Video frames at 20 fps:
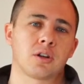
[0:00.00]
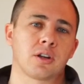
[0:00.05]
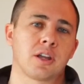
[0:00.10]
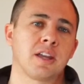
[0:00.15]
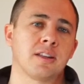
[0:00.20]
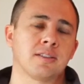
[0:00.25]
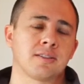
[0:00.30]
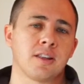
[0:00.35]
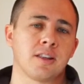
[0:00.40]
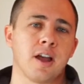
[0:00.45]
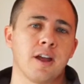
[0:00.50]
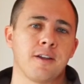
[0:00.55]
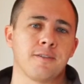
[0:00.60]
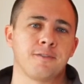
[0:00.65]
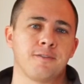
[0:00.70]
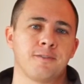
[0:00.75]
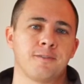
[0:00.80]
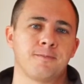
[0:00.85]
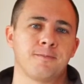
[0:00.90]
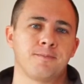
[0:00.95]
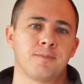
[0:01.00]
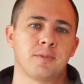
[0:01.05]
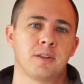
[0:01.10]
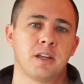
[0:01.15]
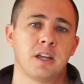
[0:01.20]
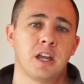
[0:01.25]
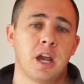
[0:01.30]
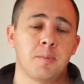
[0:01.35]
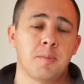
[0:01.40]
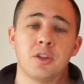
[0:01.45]
King's life?
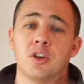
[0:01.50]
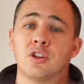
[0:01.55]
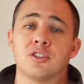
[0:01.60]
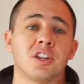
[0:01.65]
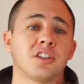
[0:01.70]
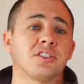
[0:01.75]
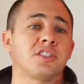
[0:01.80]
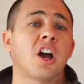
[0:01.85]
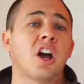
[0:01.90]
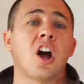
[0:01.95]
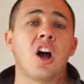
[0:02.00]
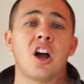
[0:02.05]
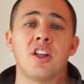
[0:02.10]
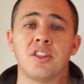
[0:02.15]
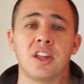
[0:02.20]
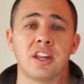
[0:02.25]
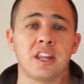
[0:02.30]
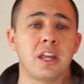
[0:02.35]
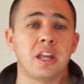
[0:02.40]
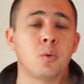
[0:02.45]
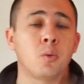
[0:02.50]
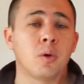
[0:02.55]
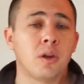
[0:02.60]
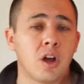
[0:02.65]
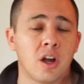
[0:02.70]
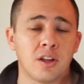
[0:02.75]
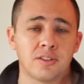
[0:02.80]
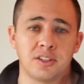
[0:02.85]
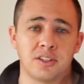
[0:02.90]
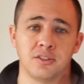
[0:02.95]
I mean, there's a ton that he went
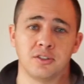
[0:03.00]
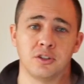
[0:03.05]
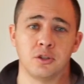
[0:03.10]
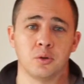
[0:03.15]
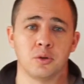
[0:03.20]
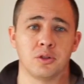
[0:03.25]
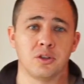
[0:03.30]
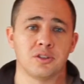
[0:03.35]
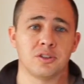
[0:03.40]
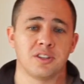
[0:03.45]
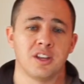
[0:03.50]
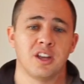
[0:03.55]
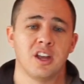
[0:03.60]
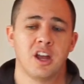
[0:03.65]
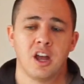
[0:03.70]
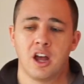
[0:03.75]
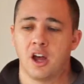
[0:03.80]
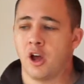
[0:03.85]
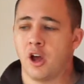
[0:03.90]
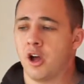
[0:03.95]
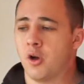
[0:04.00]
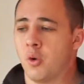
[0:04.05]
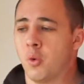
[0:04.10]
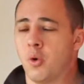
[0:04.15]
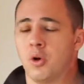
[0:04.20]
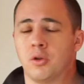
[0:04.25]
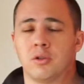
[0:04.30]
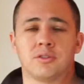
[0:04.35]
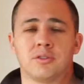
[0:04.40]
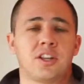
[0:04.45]
on to do, and there's a
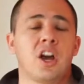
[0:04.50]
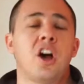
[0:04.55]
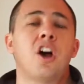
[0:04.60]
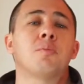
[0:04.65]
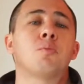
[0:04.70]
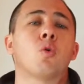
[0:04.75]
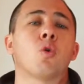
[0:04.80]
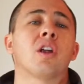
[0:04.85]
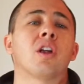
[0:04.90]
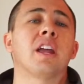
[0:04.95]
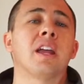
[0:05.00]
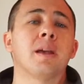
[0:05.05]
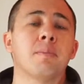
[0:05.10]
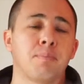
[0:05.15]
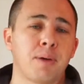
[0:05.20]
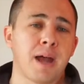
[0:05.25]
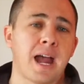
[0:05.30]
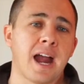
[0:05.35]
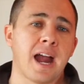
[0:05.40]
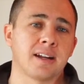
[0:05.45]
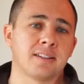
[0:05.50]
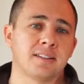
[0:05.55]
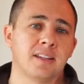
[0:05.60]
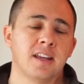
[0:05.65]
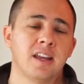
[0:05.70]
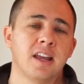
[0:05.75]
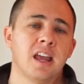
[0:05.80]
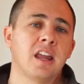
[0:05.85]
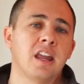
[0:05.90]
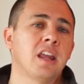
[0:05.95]
ton more impact
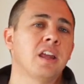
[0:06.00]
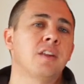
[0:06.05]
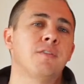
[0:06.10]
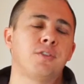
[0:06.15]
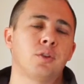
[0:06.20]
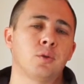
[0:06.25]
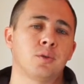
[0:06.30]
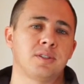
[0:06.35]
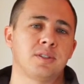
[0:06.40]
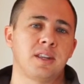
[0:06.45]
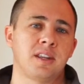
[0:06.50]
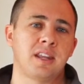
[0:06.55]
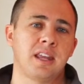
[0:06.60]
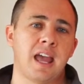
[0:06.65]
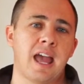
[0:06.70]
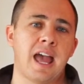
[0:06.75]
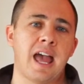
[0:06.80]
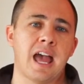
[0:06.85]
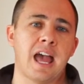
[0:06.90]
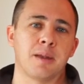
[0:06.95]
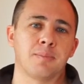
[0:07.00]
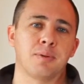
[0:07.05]
and influence that he had.